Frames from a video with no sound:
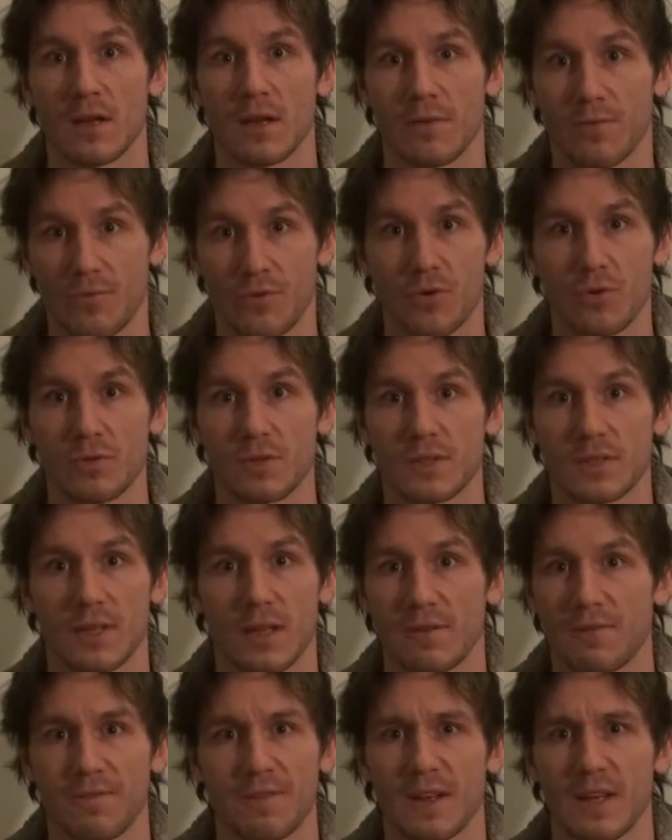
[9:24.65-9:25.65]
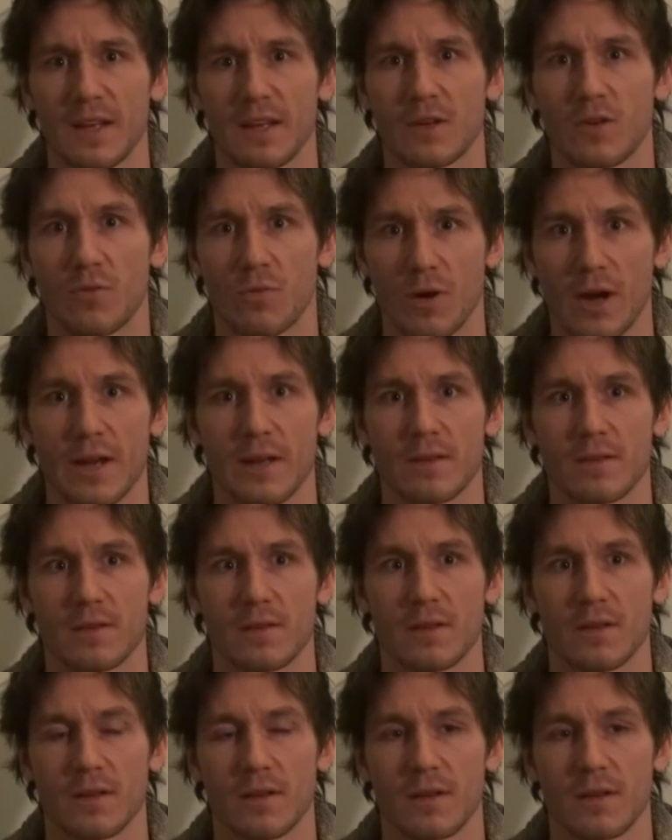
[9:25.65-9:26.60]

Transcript: fruits, and feeling great,